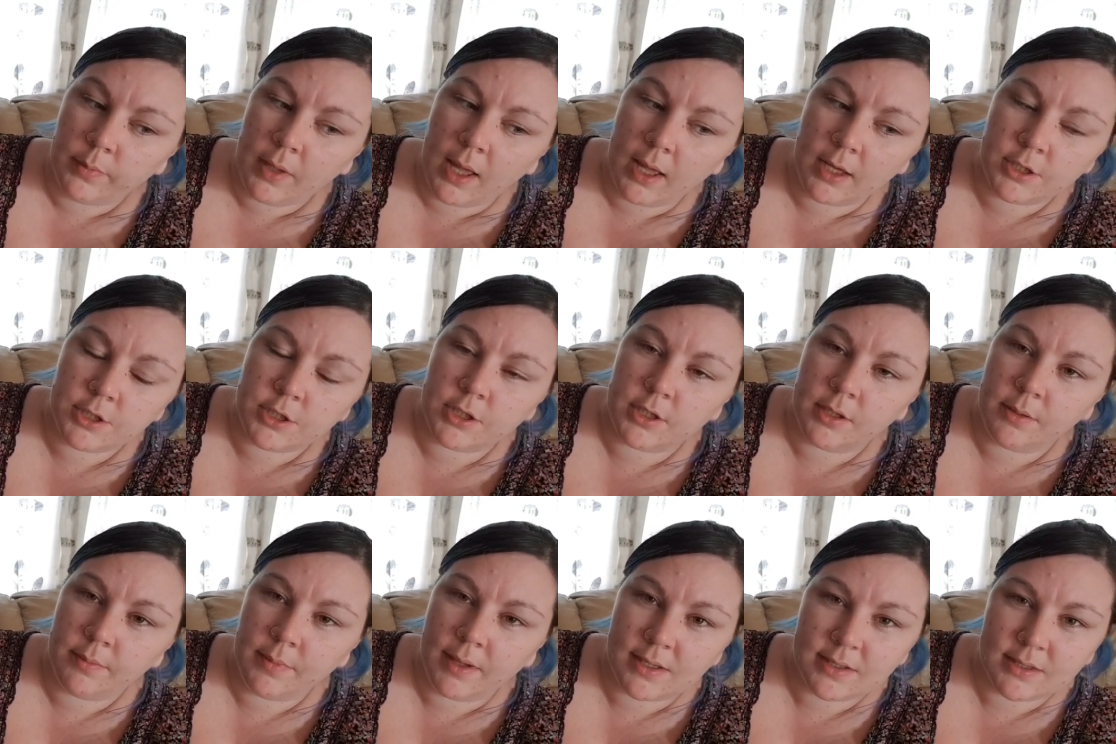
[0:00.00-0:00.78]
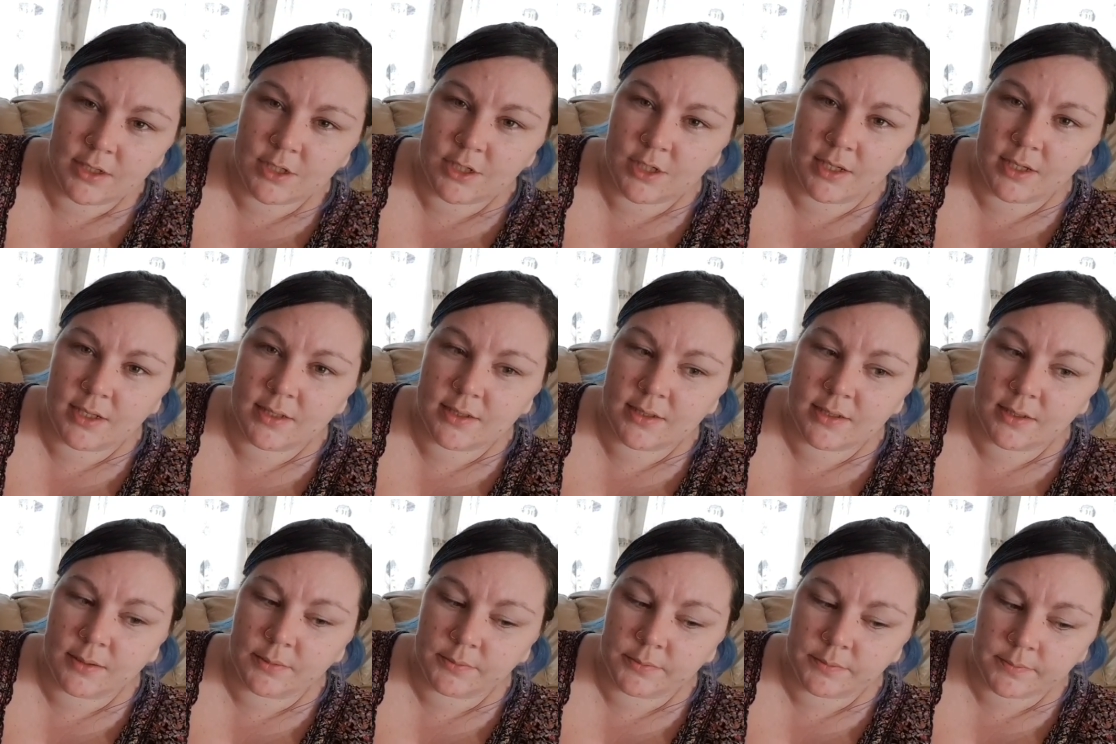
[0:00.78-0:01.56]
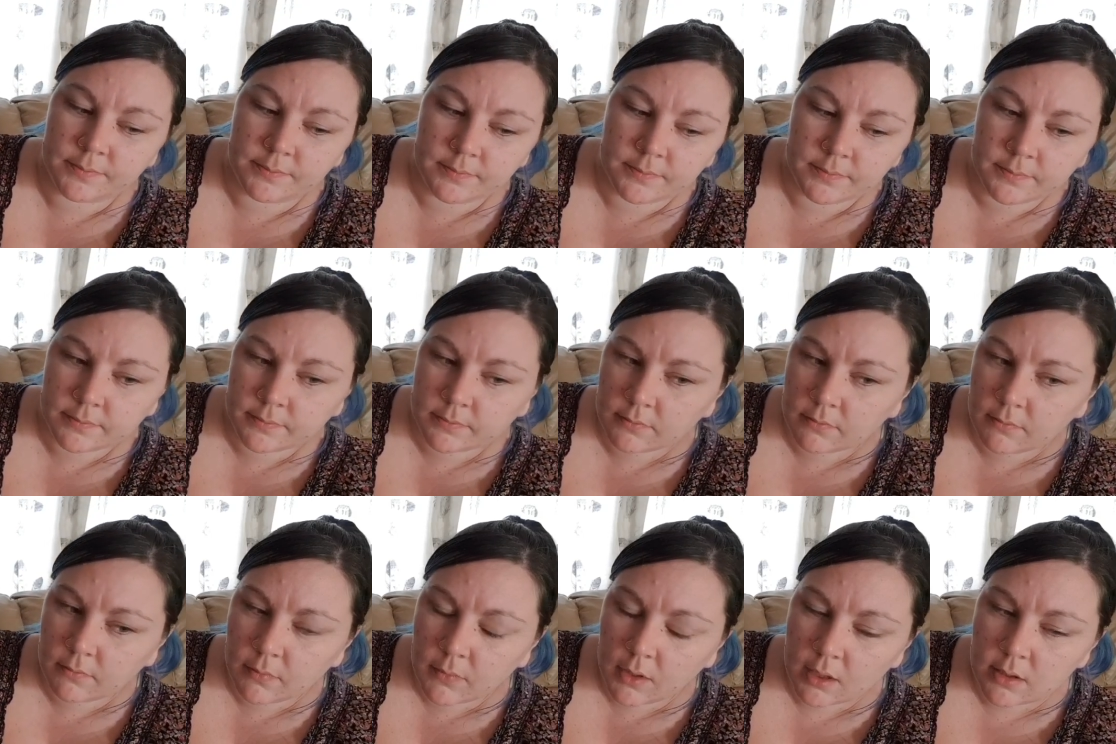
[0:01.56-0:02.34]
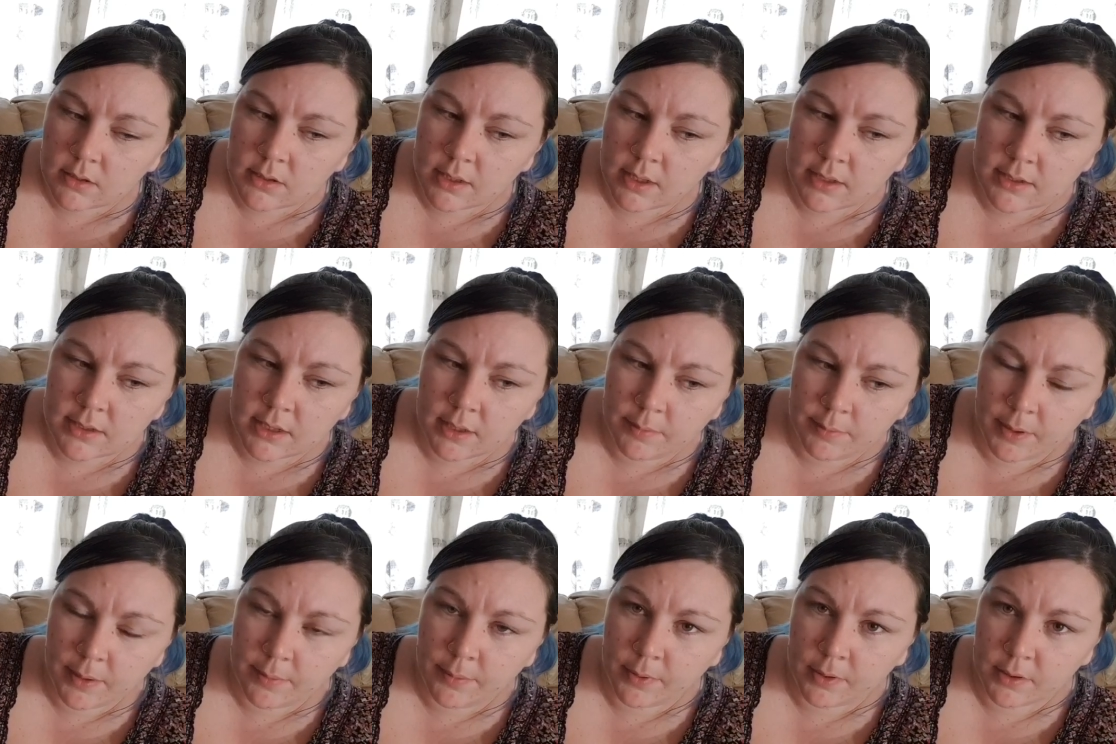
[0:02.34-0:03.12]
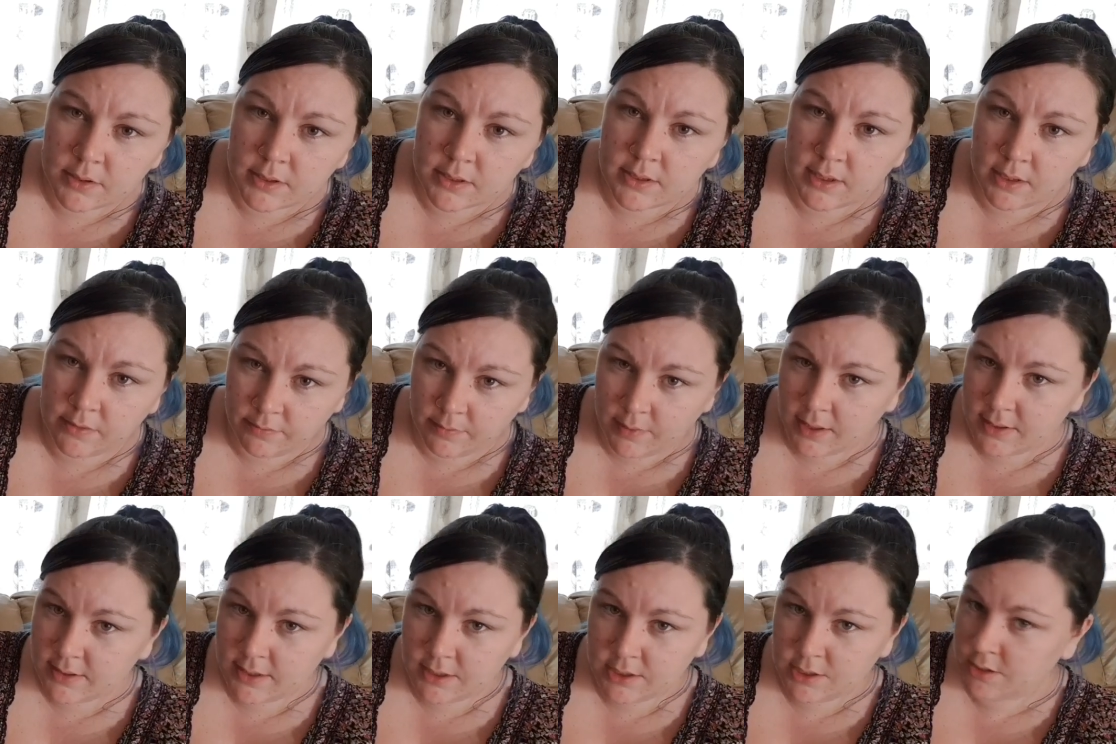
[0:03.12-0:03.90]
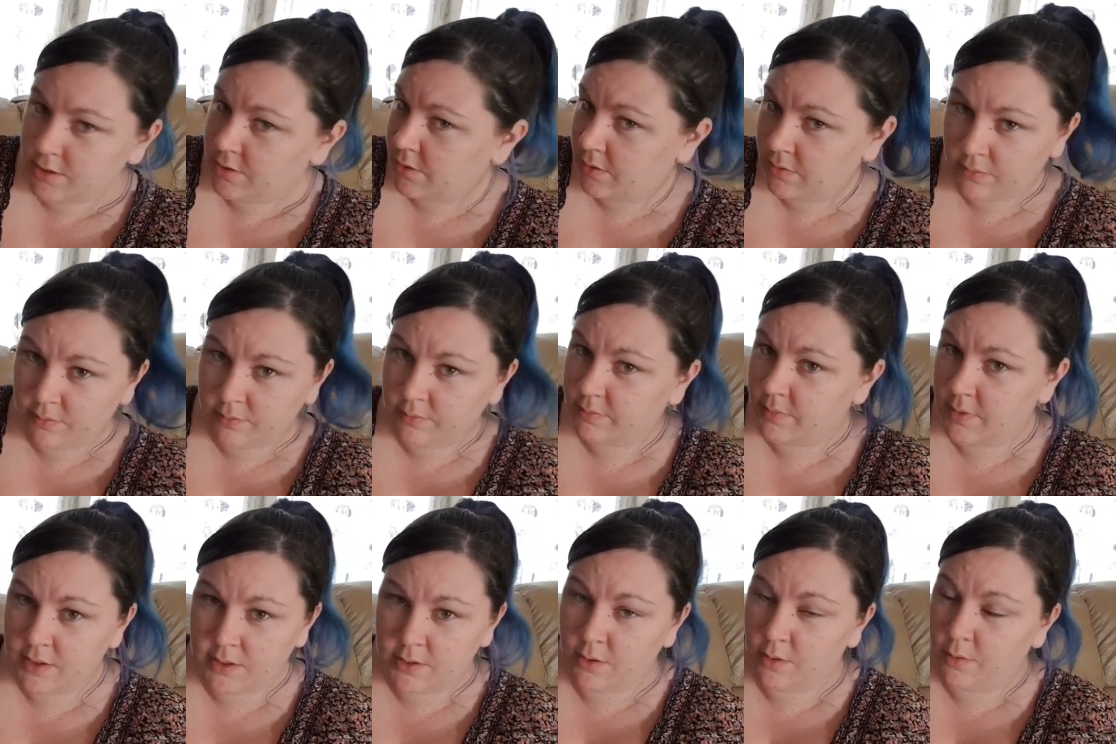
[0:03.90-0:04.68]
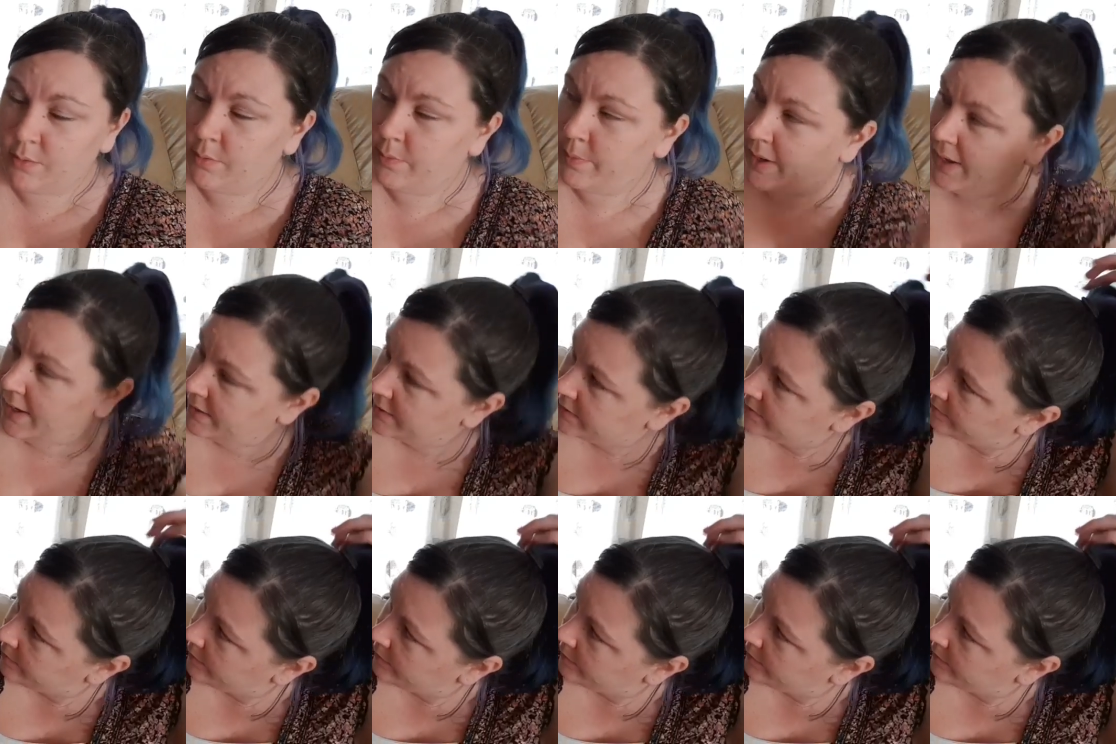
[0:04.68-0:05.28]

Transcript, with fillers: Passionate messages. So it's going to be a positive message. It's not it's not all bad.